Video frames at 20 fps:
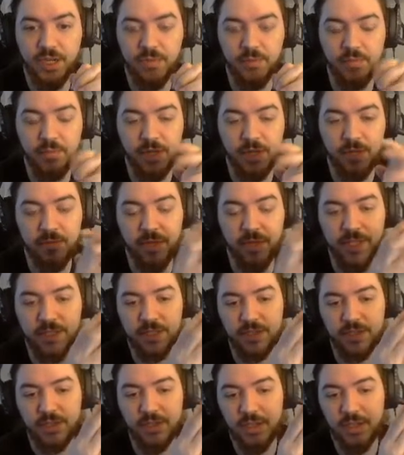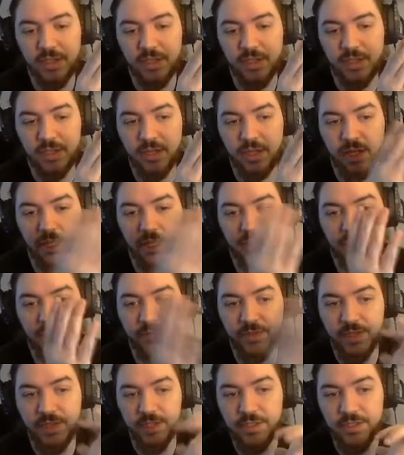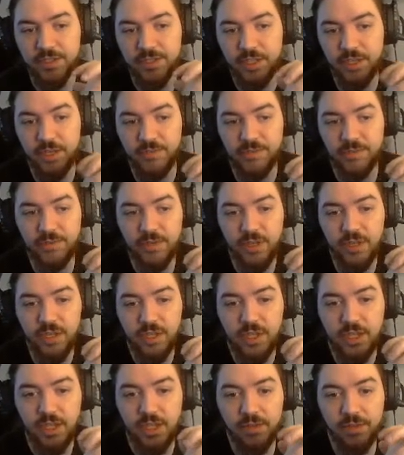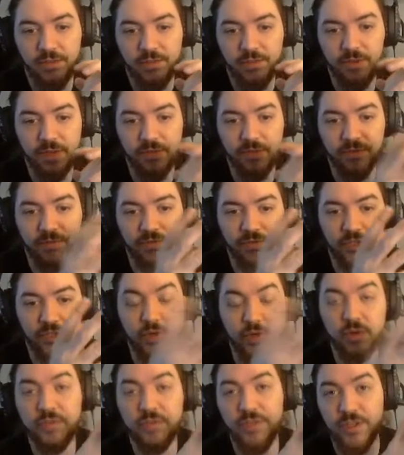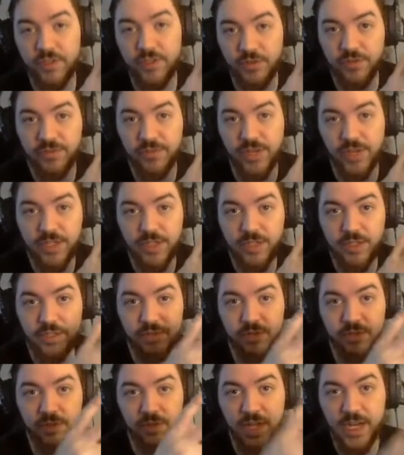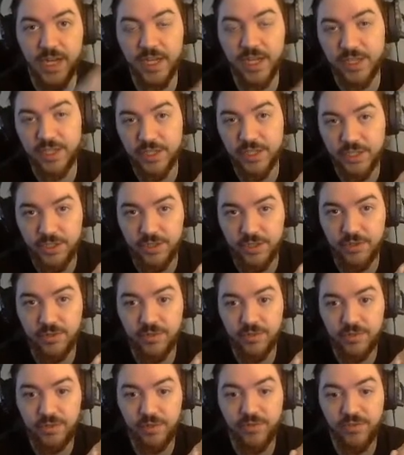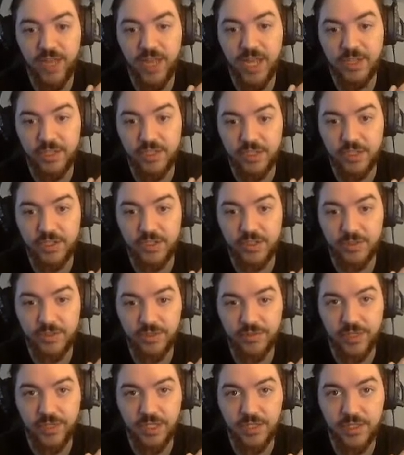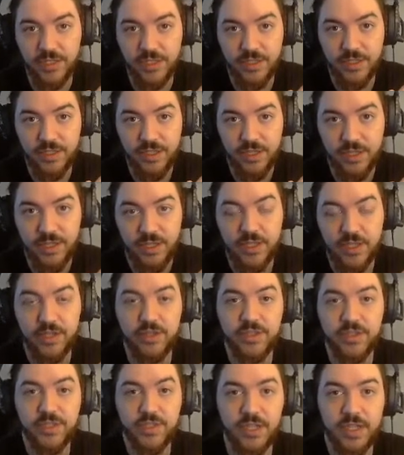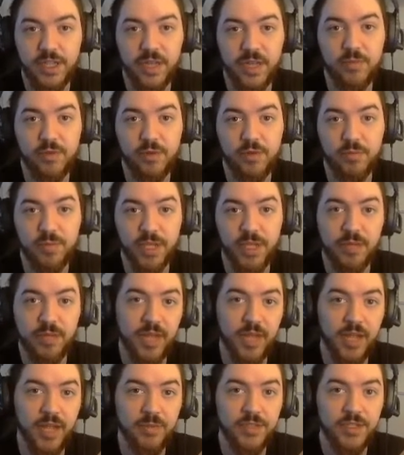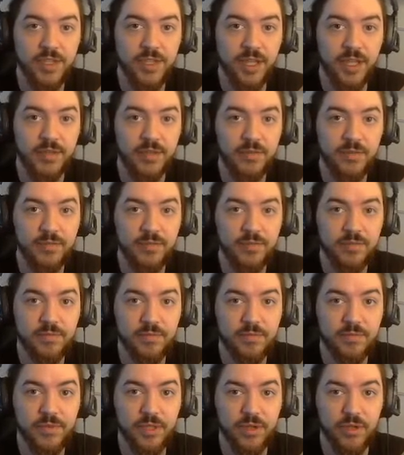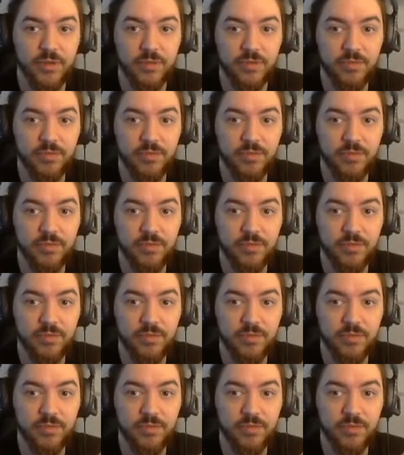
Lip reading: But basically, yeah, if 2 of these were fixed, if the lighting issue, the flashing issue is fixed, then you'd see a lot more big maps that don't